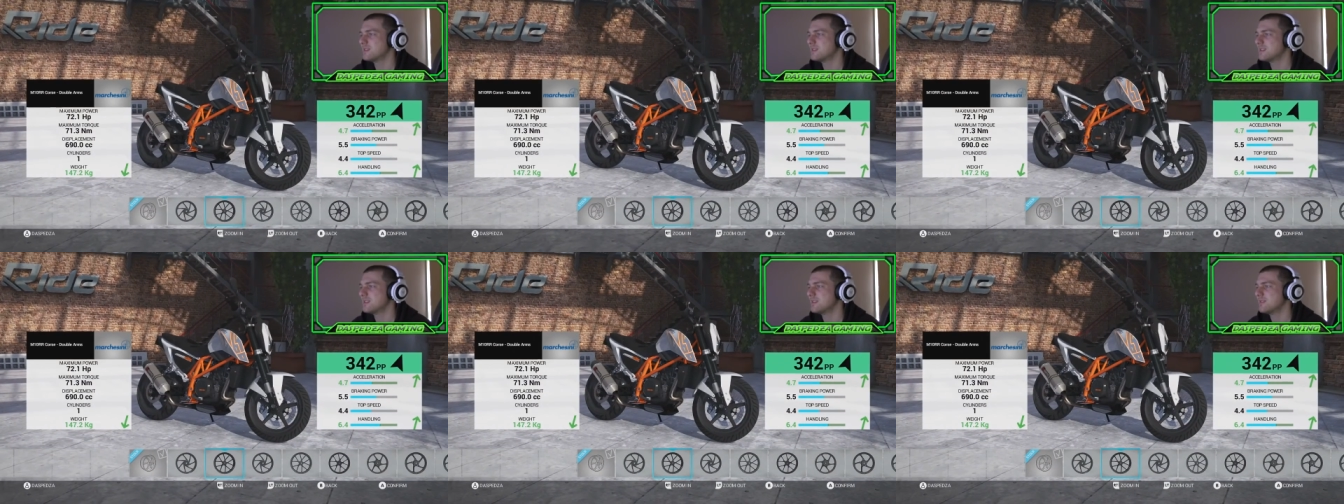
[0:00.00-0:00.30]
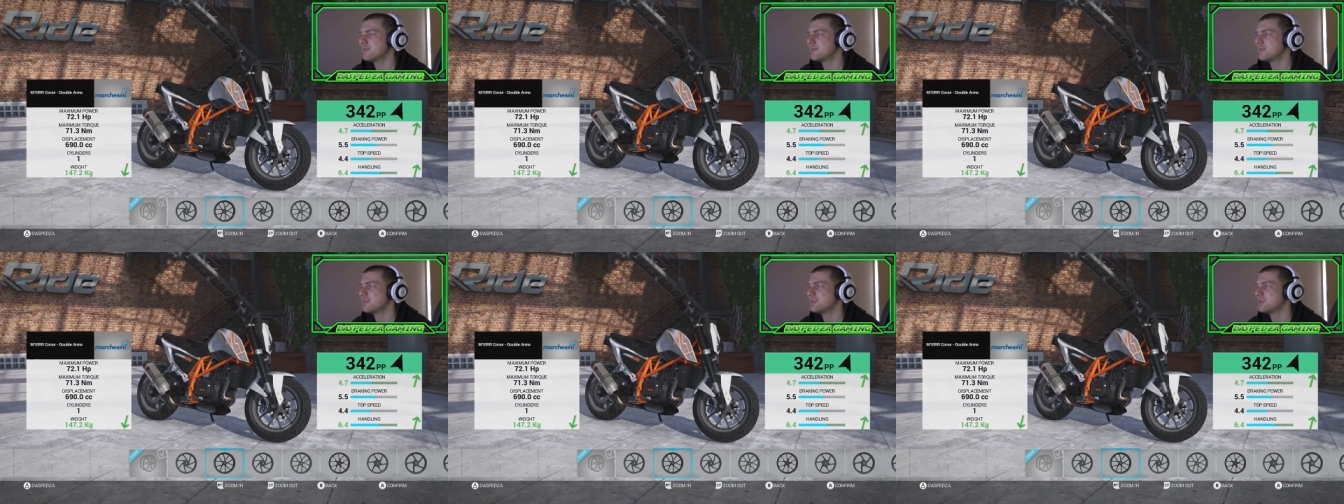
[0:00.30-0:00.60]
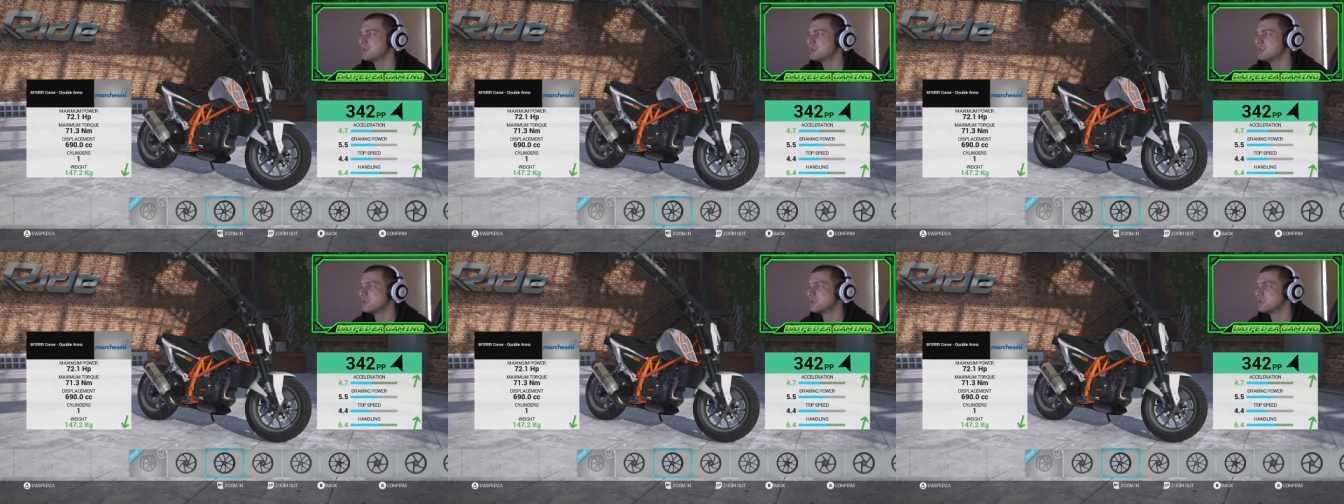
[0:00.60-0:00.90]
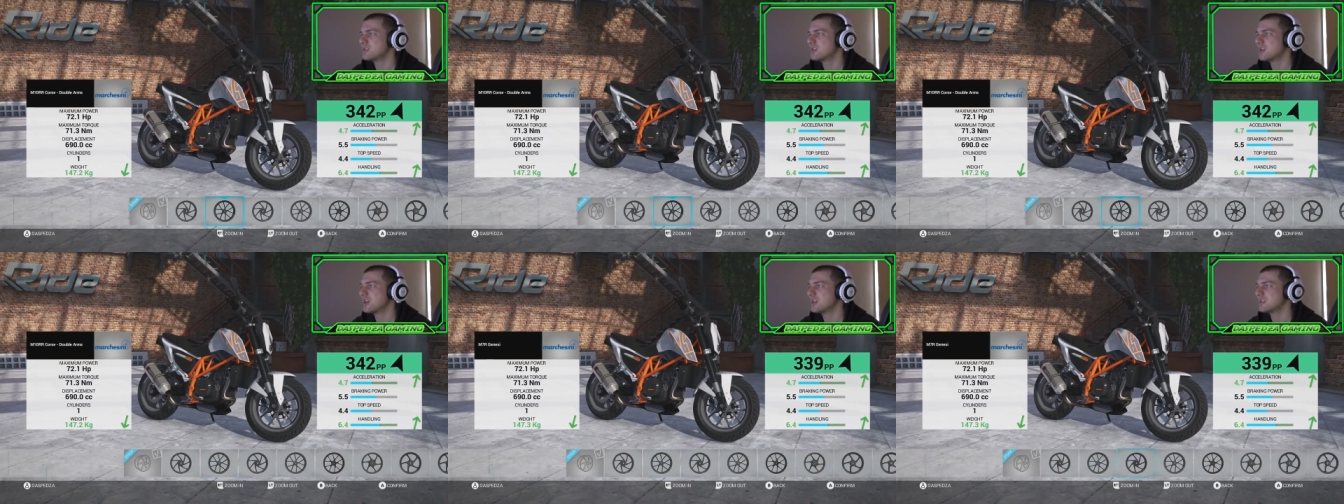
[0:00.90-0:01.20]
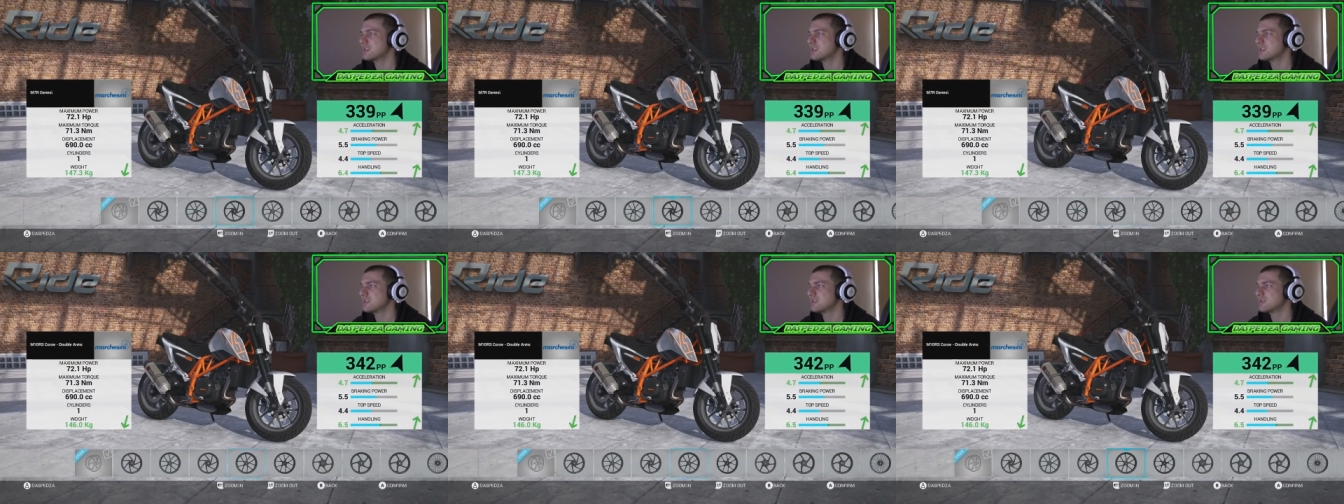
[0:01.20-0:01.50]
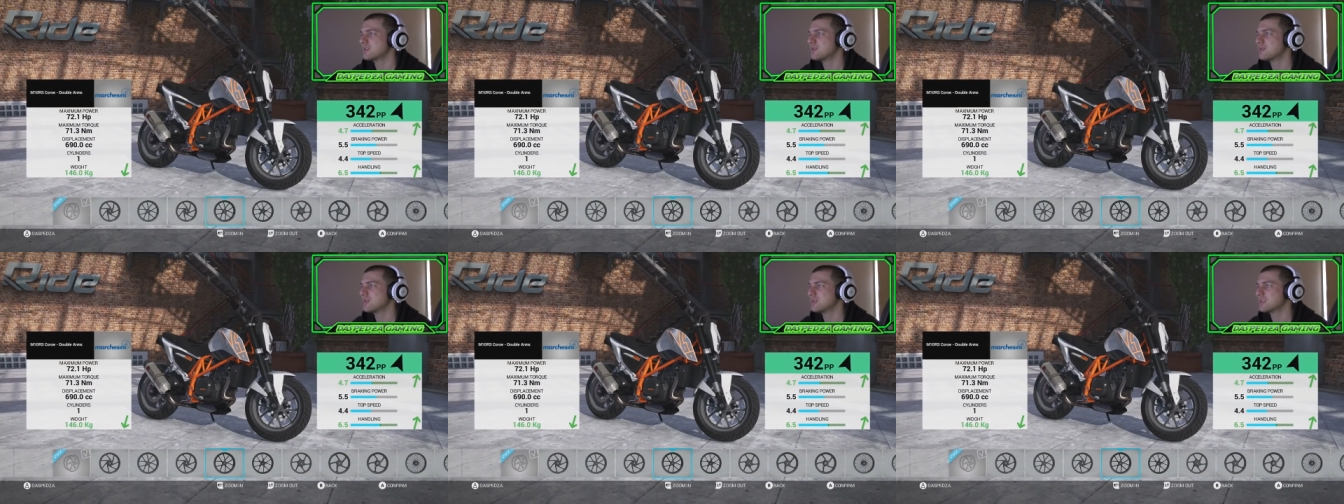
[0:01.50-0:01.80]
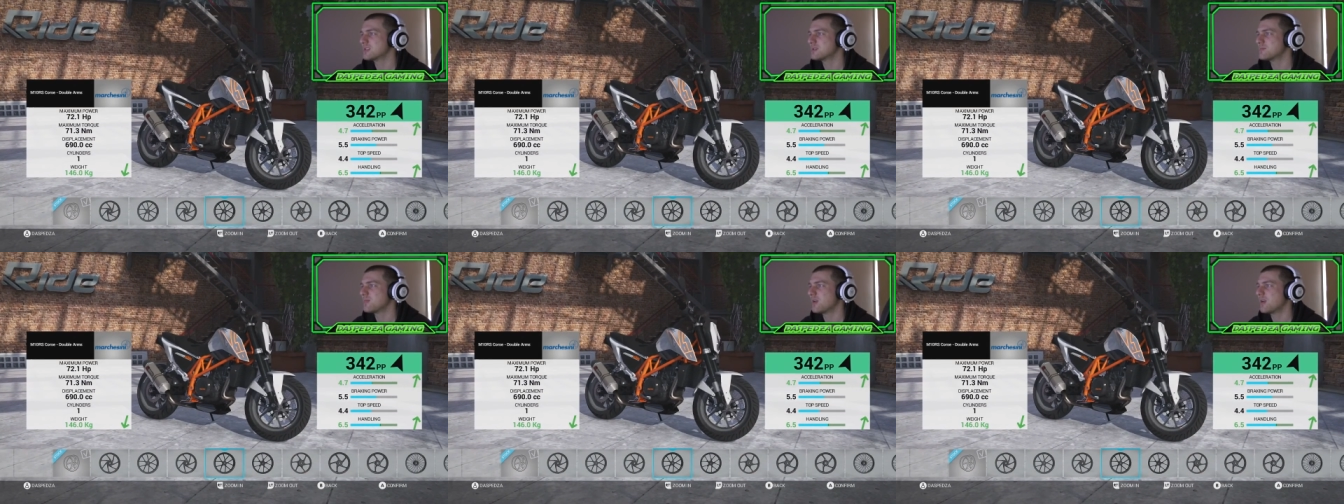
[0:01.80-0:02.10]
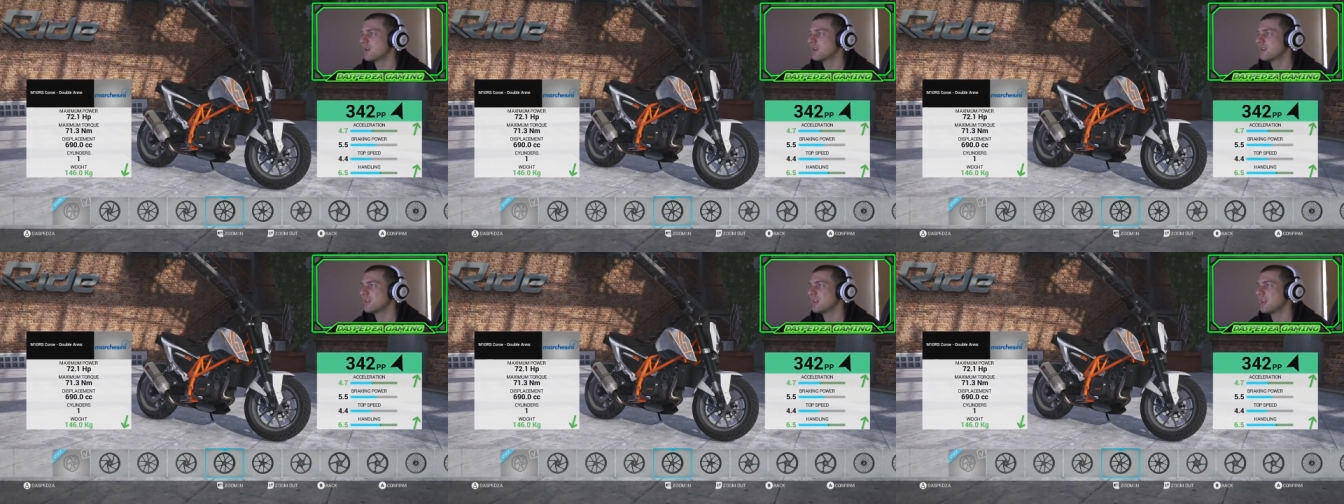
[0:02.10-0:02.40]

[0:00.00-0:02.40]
difference, you just change the sort of spoke